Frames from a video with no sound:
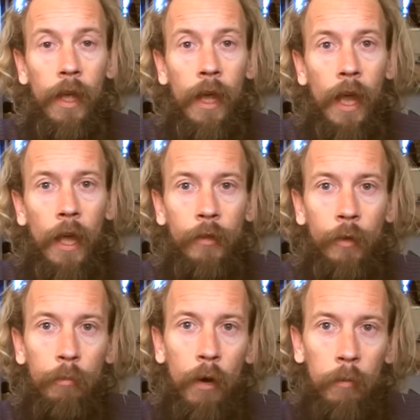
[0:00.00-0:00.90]
And
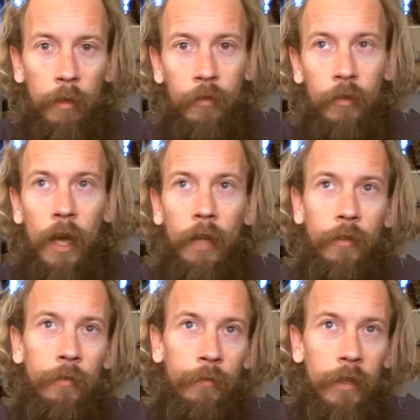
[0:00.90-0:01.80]
you'll probably start
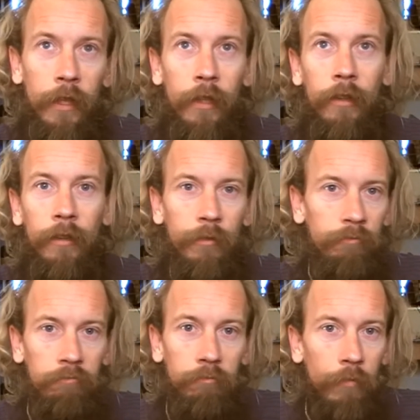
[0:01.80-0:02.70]
to feel
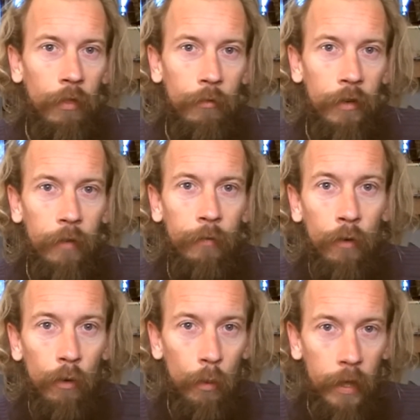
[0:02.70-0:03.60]
3 or
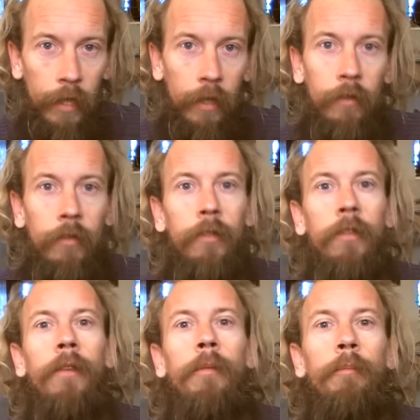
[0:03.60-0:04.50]
4
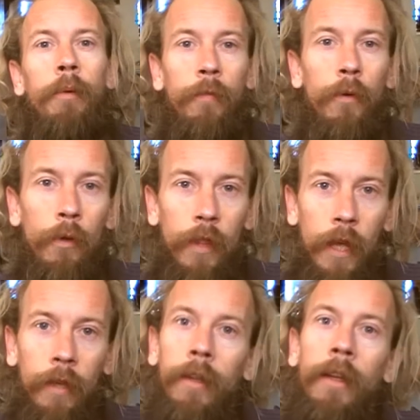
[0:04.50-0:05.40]
weeks before
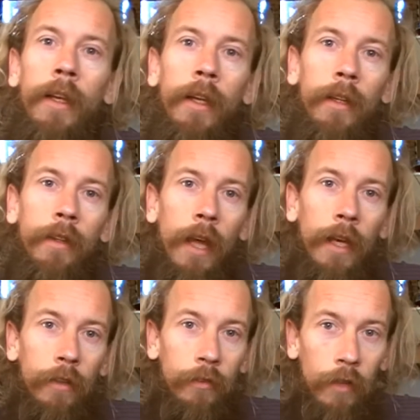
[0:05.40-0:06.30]
then that
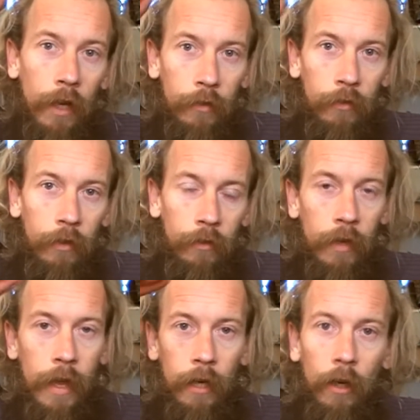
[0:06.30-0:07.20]
it starts to
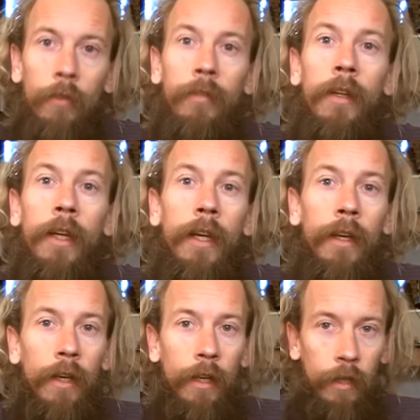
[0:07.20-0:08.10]
tail off
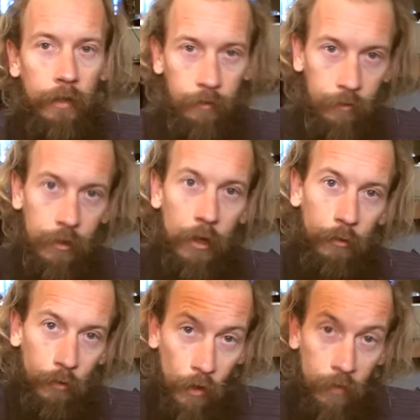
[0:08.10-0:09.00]
and
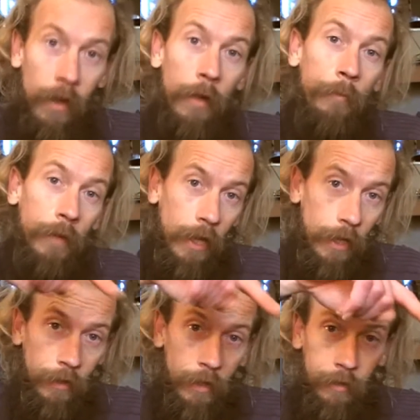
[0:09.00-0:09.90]
goes over,
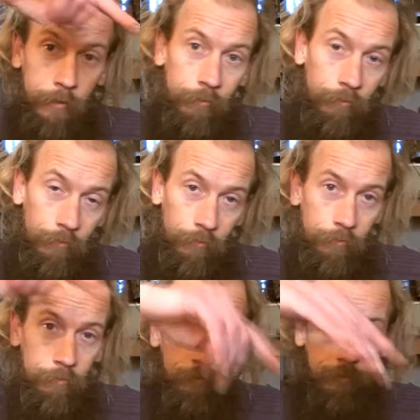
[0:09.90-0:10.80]
and then
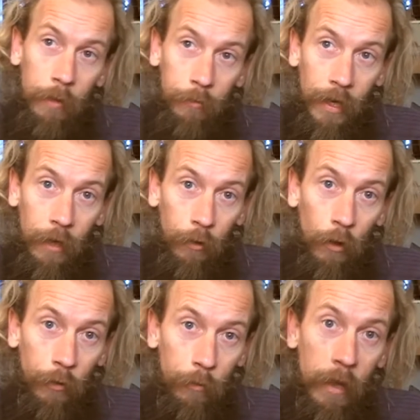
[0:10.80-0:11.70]
come down
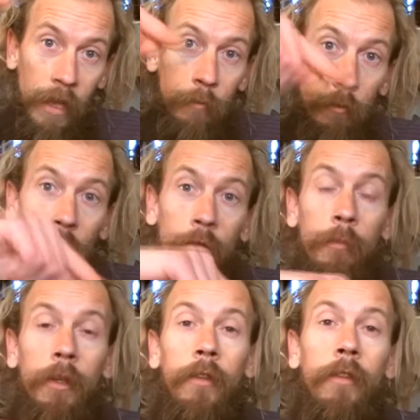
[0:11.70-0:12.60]
on the main
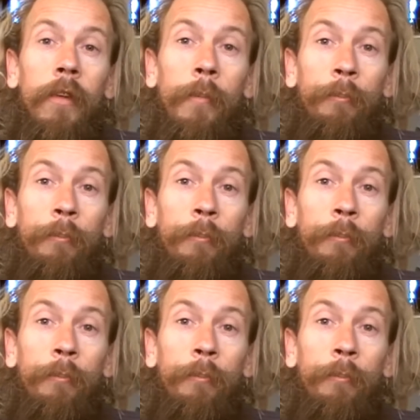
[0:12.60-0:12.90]
movement.